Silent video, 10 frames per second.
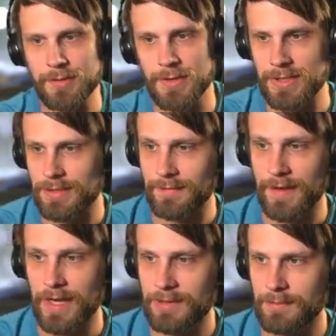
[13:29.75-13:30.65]
which is
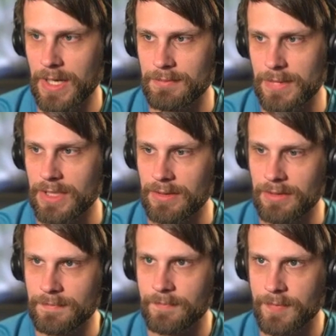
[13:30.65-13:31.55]
fine by me.
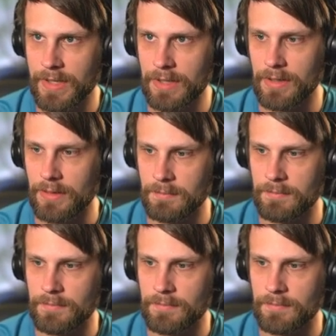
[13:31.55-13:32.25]
Um,